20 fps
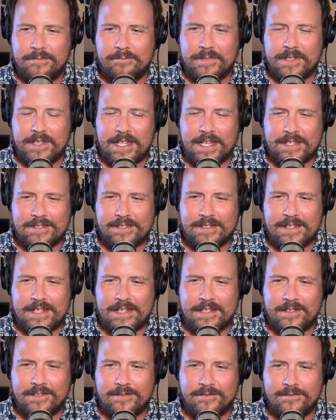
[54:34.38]
But last
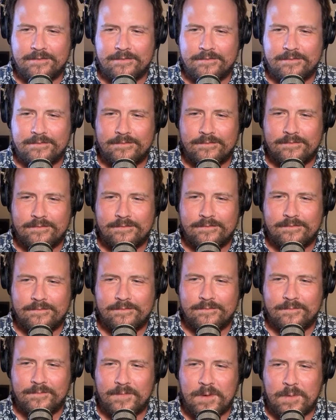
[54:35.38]
night,
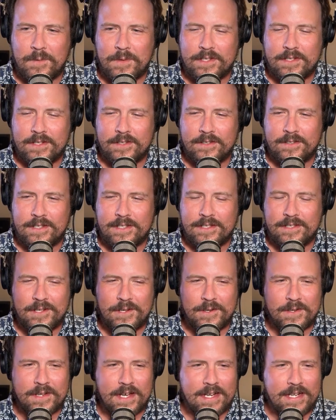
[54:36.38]
we went to
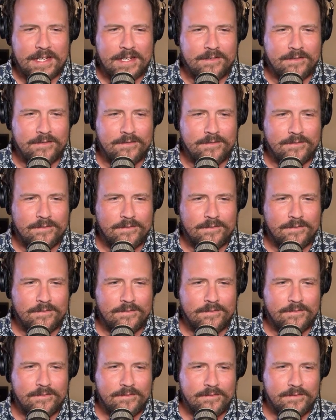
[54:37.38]
DC United
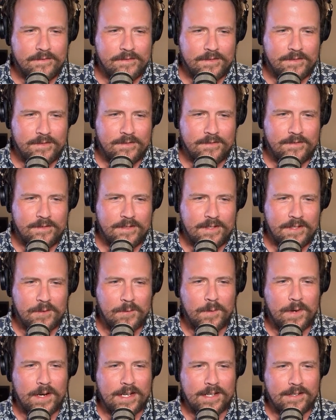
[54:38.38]

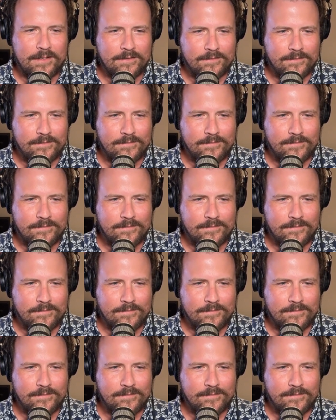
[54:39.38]
in the rain